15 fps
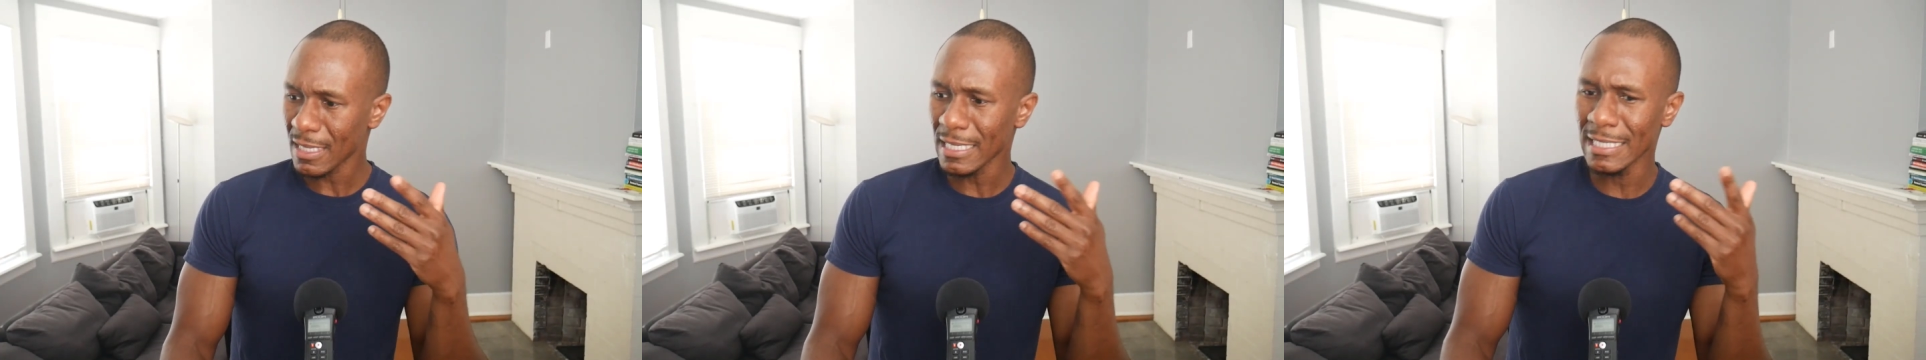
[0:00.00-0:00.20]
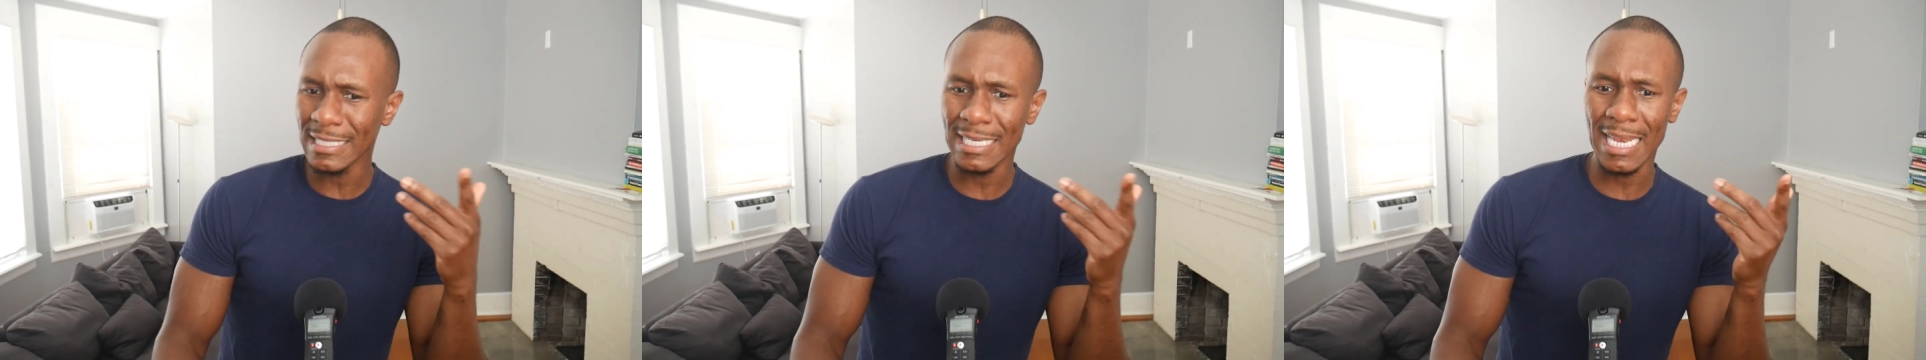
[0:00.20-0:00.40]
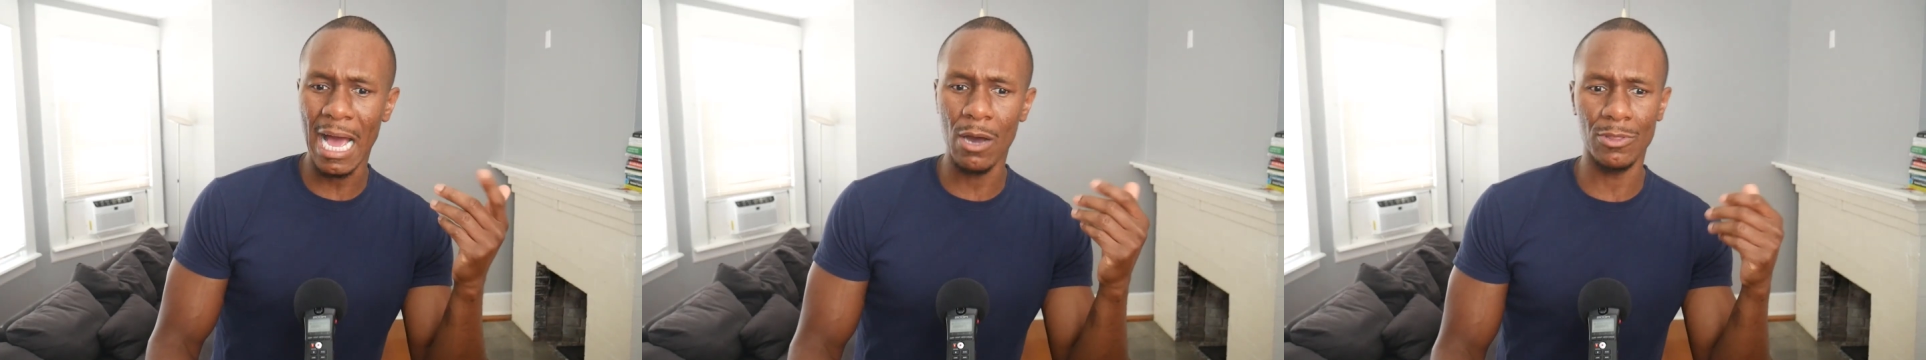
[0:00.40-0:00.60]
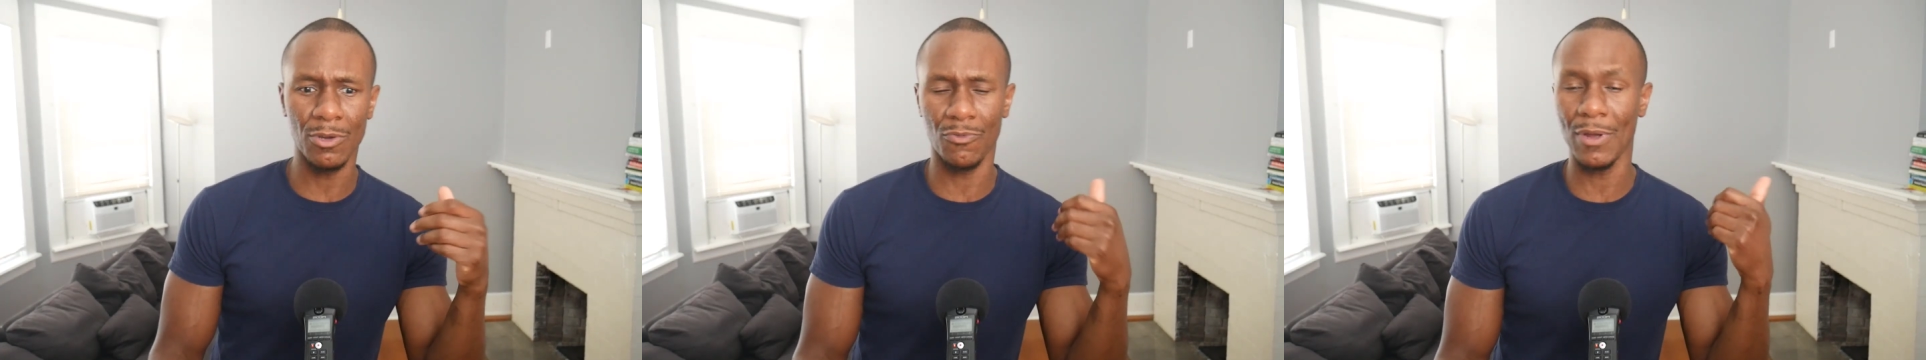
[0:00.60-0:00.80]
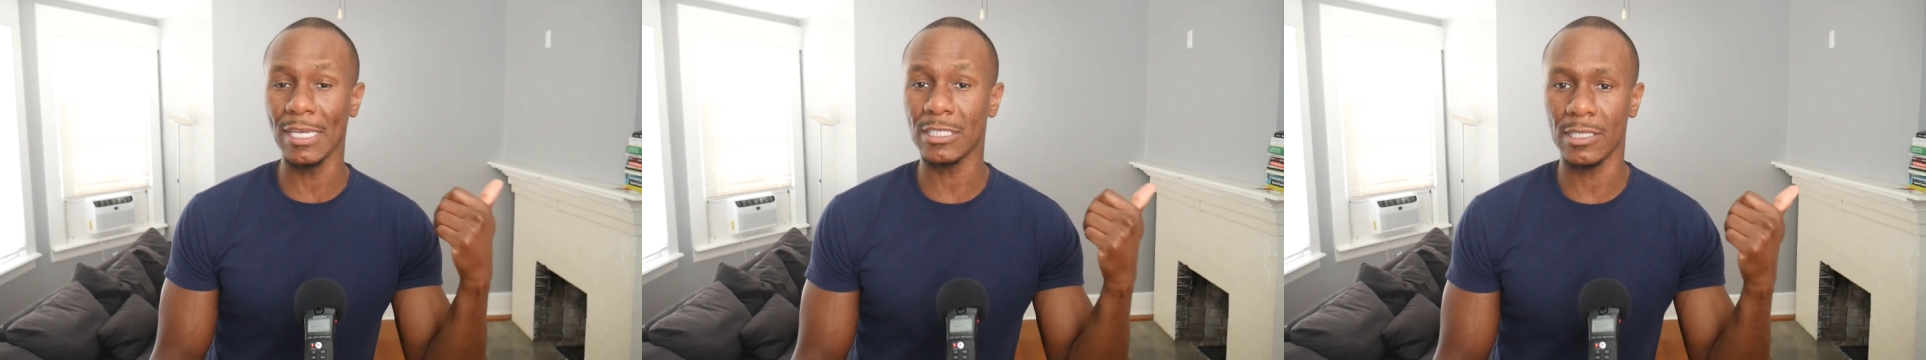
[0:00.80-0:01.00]
He said how
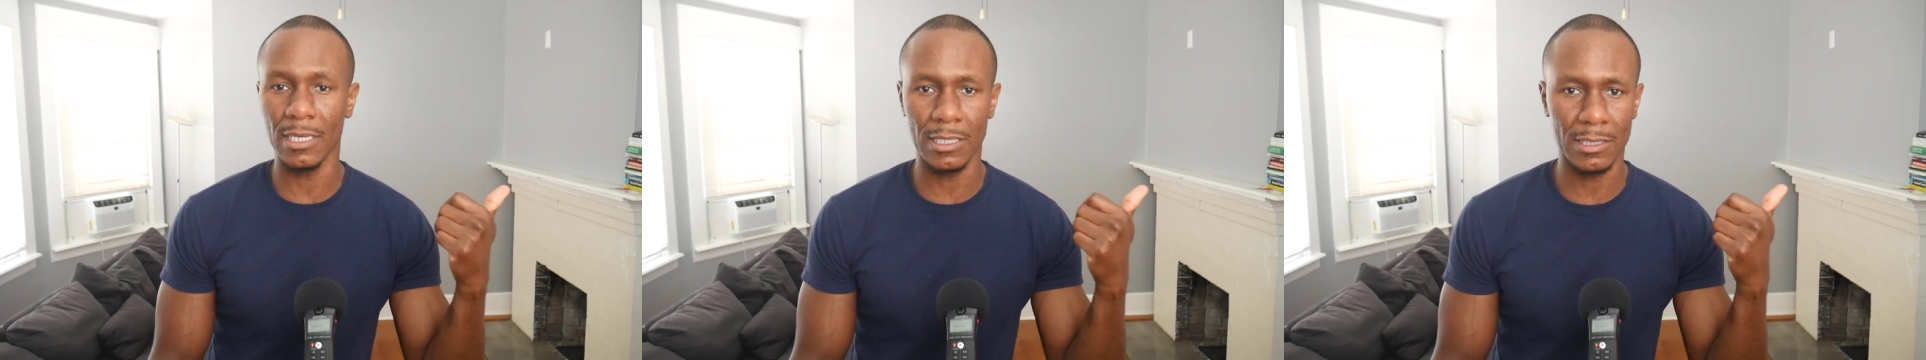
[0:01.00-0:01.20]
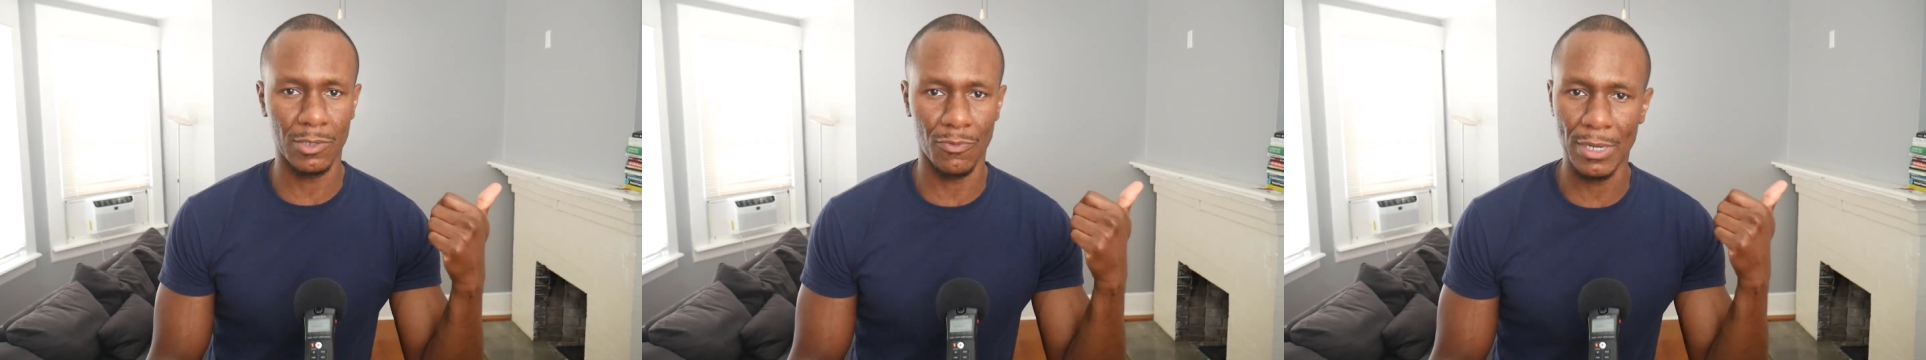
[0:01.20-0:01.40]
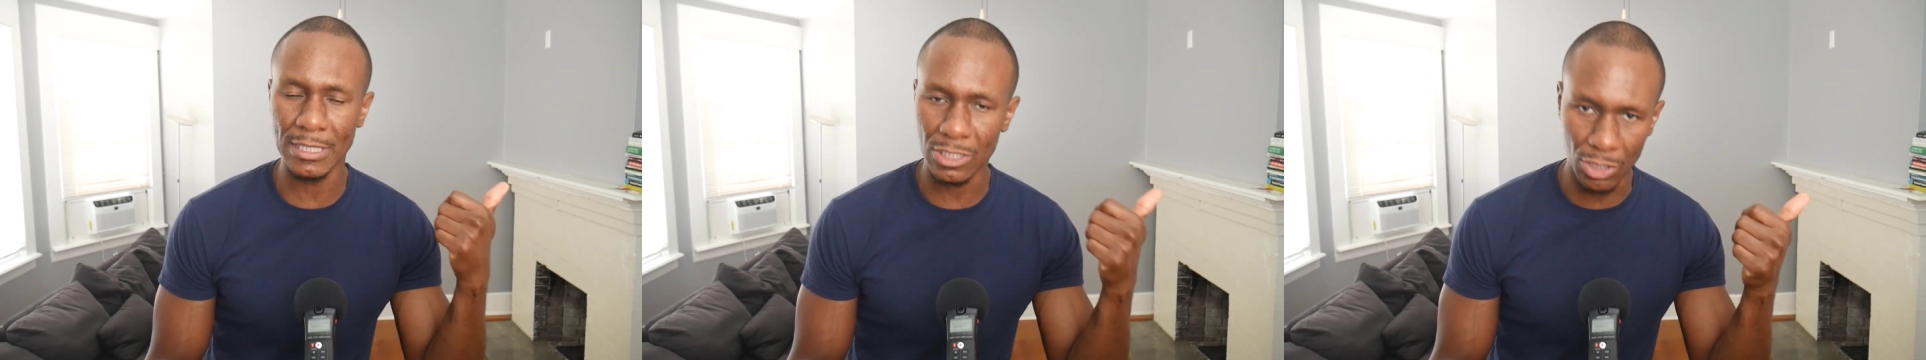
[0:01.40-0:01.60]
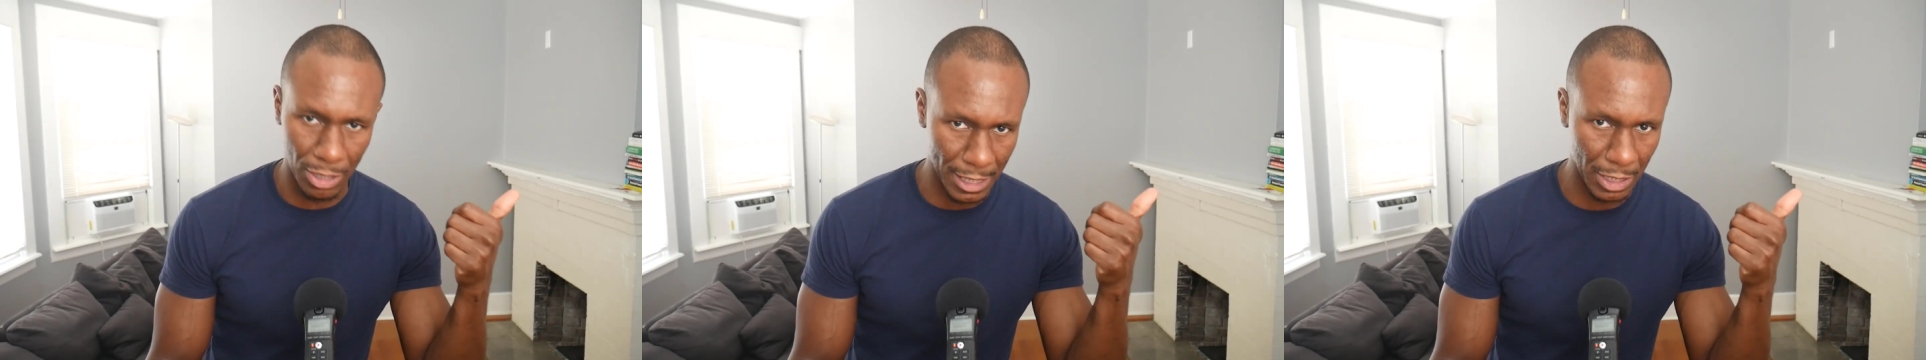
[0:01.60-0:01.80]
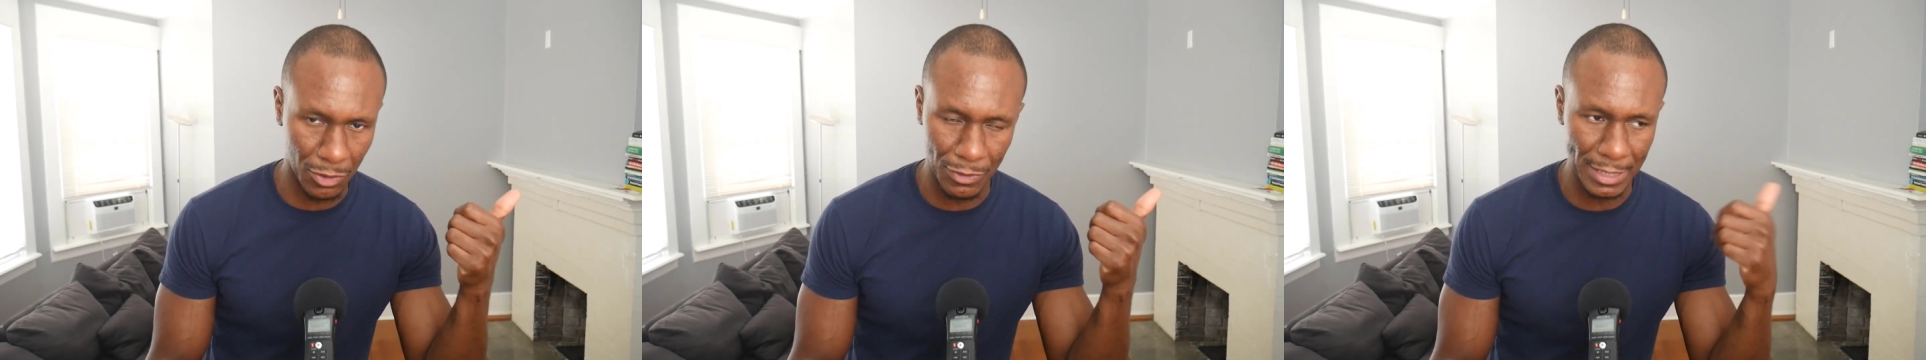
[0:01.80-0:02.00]
the rents are
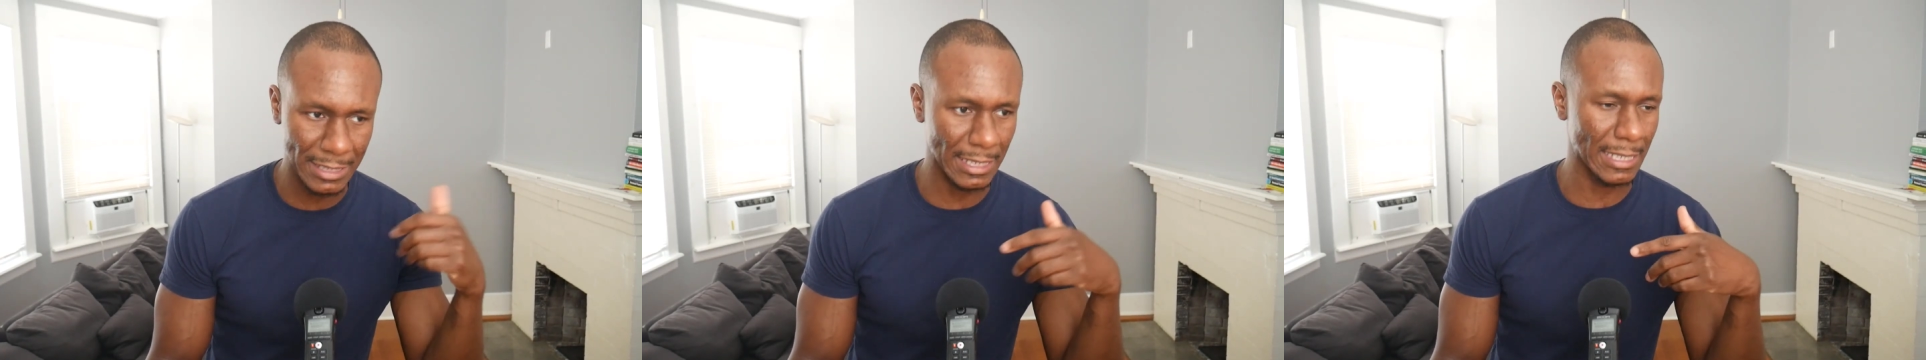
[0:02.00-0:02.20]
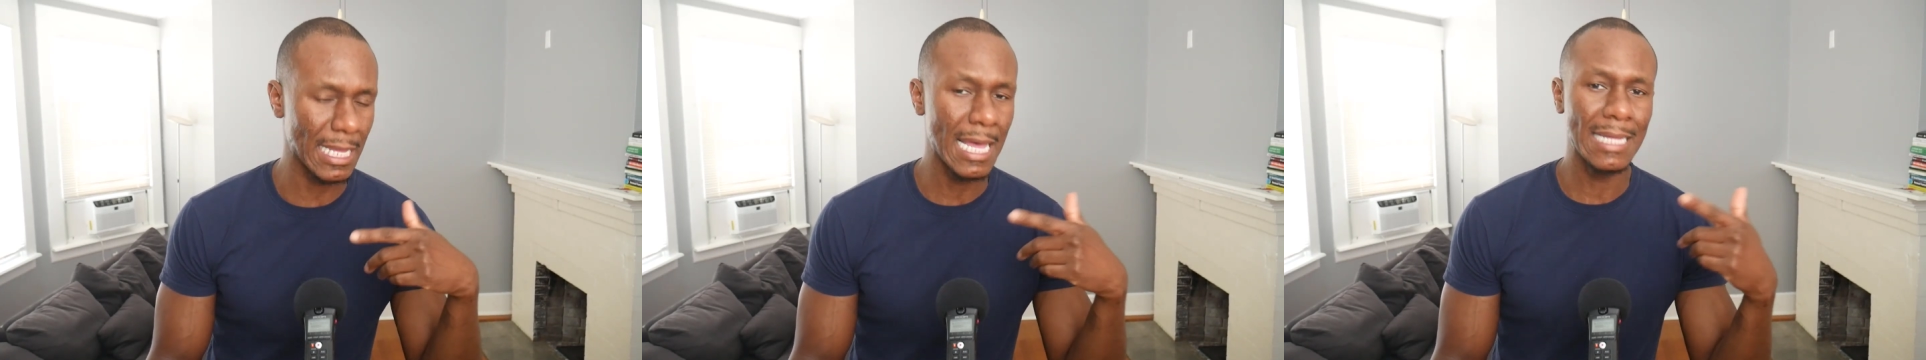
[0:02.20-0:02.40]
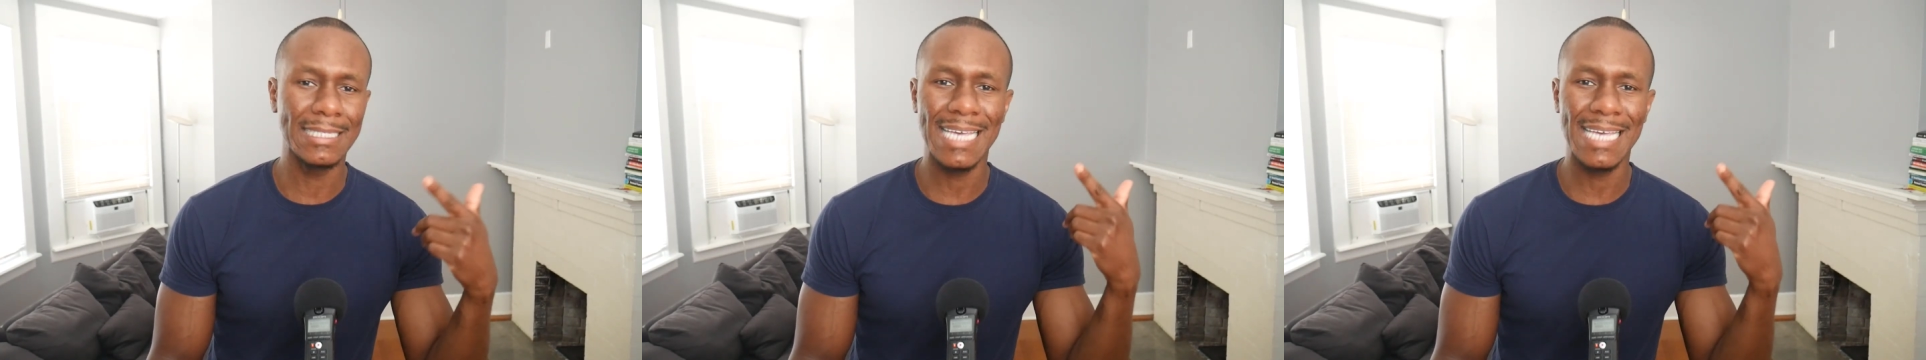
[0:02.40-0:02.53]
increasing,